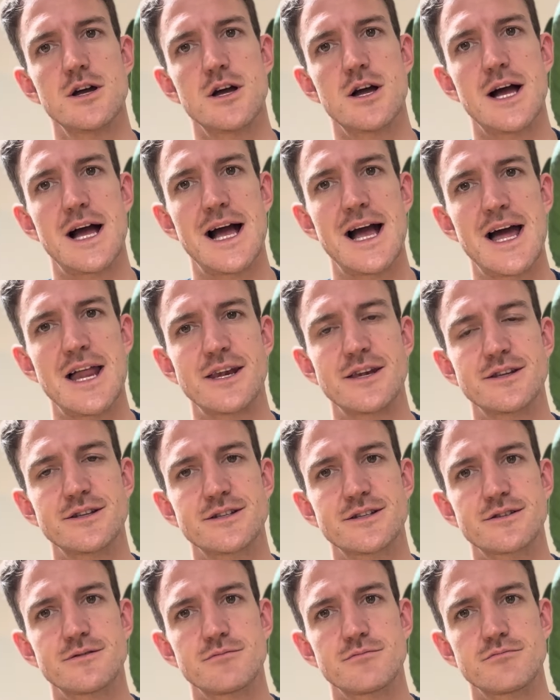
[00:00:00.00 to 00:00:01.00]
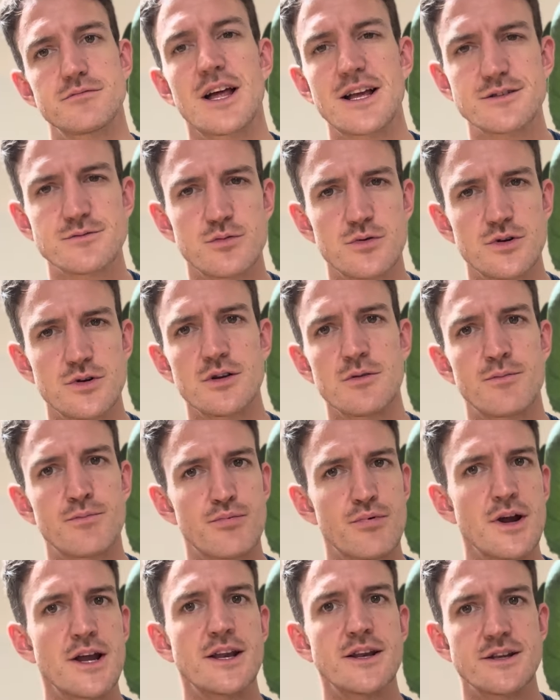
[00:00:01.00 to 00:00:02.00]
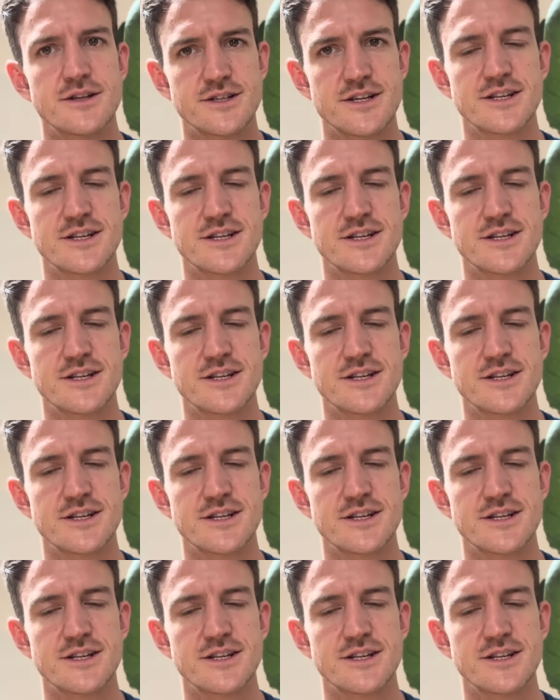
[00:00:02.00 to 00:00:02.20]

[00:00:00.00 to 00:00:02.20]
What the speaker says: And that's what your brain does.